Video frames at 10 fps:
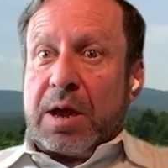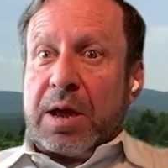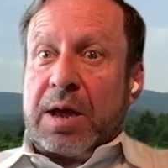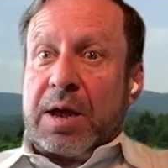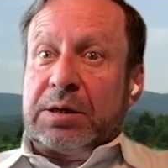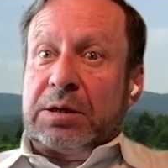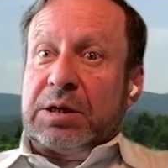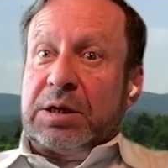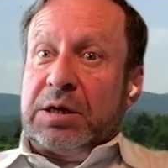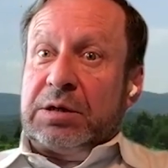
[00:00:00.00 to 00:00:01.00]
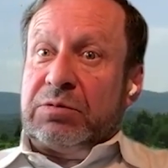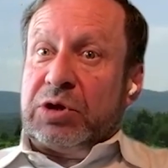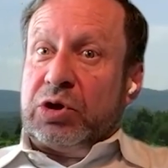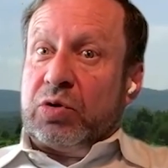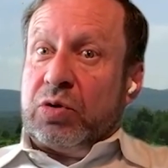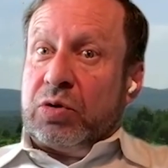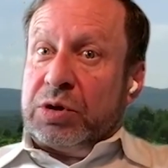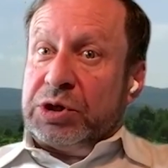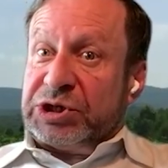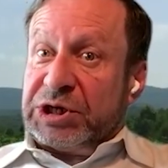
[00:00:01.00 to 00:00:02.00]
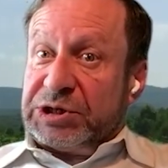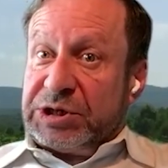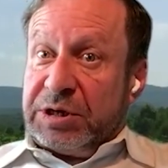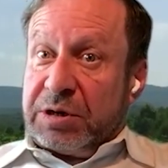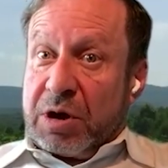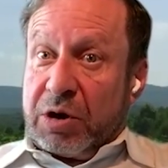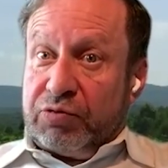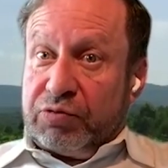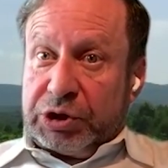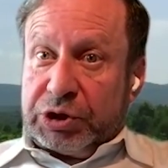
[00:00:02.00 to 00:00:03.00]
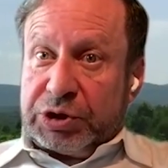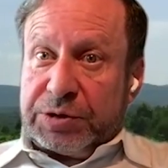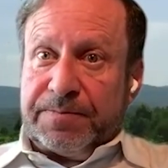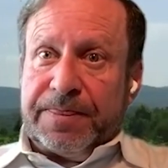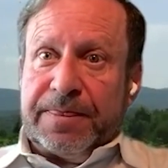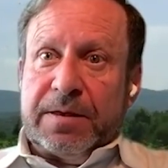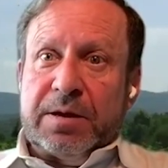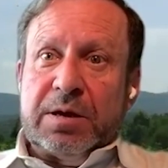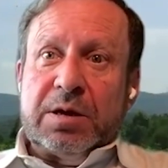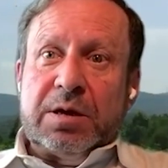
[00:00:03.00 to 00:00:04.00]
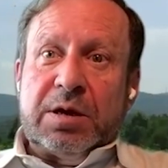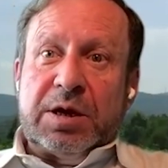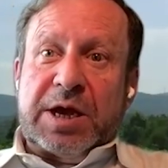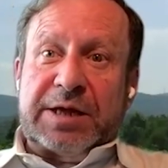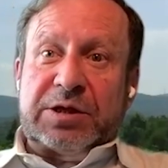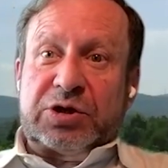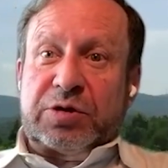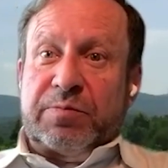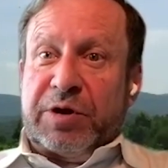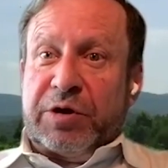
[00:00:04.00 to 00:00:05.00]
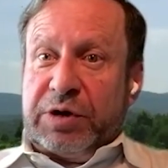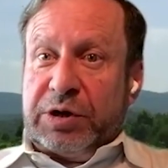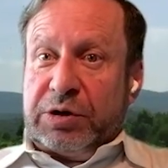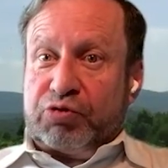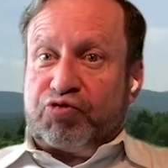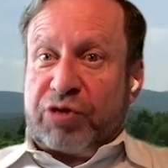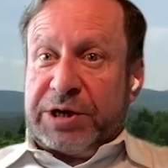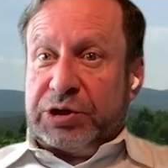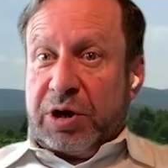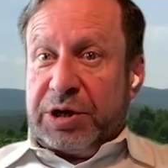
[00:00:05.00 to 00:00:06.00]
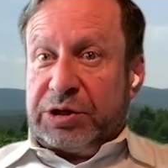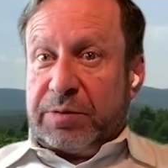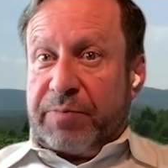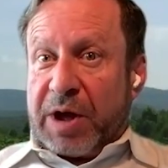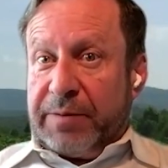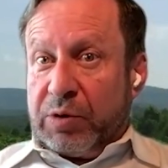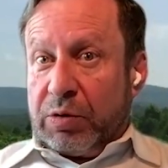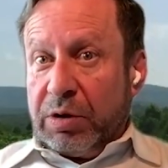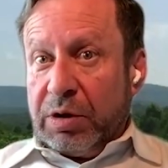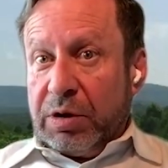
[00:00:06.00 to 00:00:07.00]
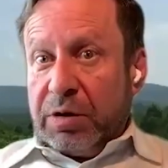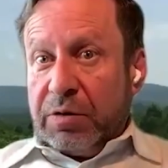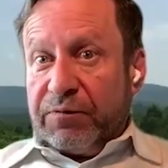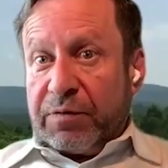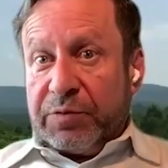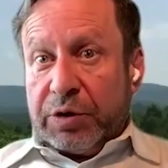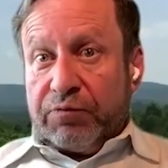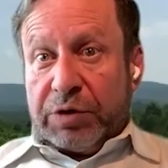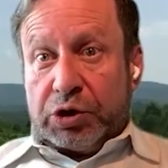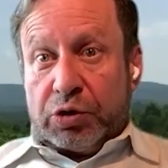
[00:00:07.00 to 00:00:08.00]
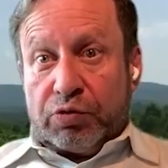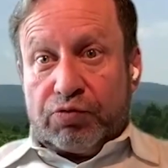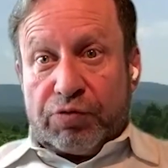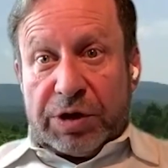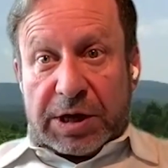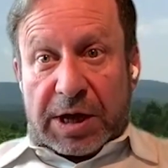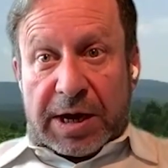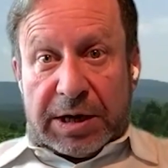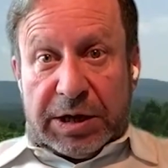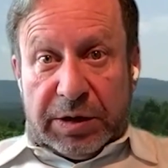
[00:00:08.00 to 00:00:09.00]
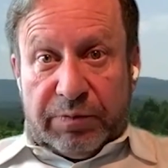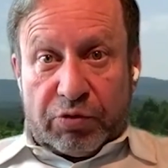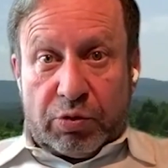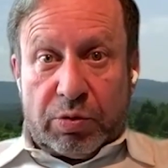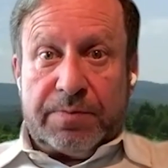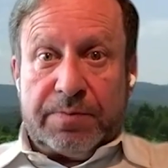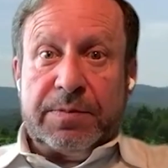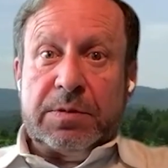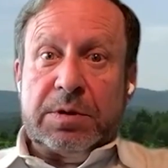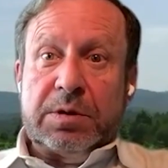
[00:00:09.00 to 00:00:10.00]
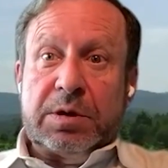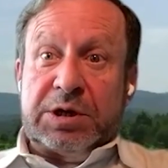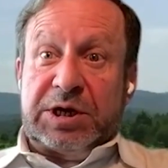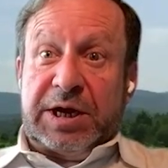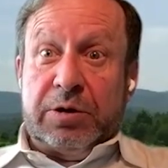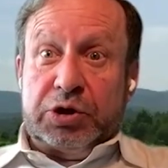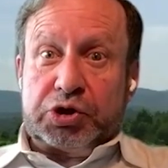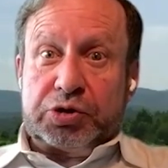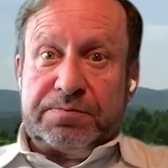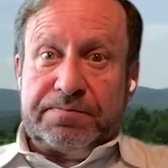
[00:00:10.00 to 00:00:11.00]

And in the early 1600s, he had the temerity to translate the Bible from the original Greek and Hebrew into English,